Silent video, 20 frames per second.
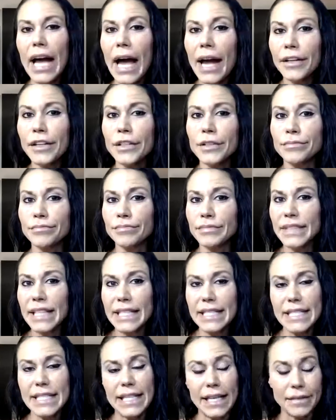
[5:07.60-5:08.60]
I don't know.
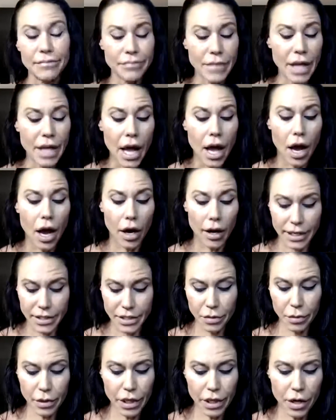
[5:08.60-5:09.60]
Let's see. All right.
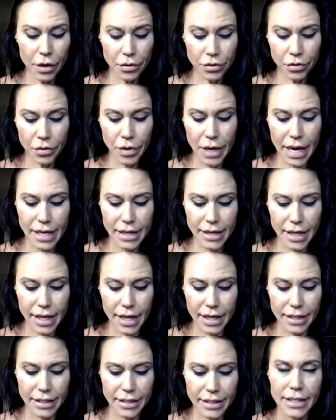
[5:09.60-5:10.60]
So we're going to go through 8
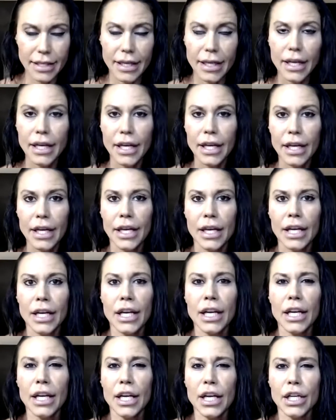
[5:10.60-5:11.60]
things.
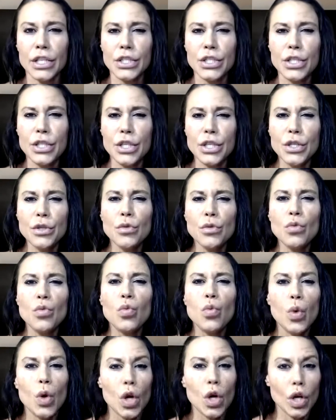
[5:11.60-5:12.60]
Do you
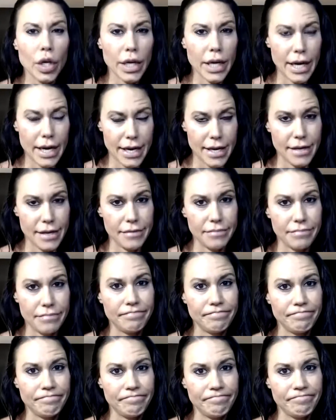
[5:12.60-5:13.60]
worry?
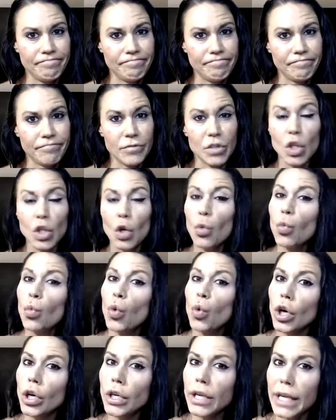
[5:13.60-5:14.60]
So
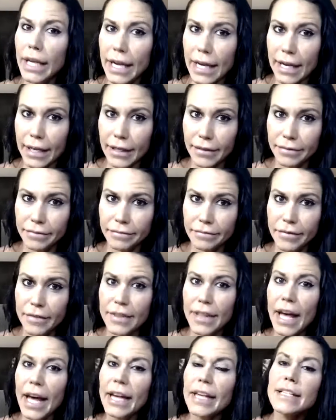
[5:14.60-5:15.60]
worrying.
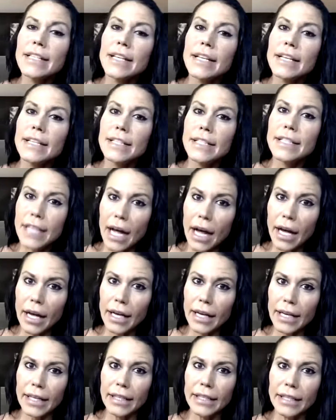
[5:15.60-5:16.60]
that is a
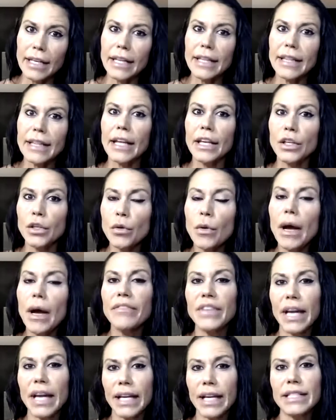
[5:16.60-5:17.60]
sign that you have
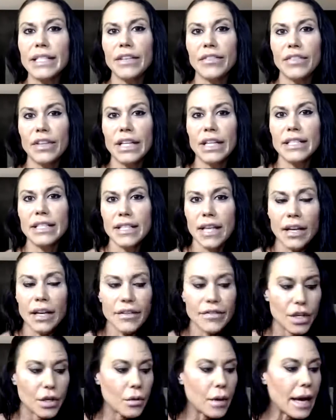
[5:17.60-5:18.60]
negativity inside
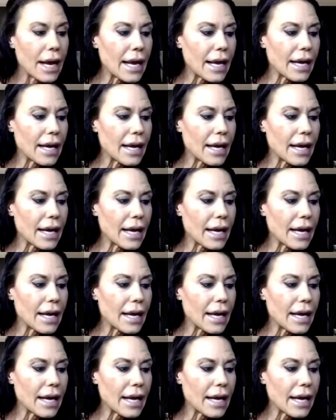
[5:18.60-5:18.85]
of you.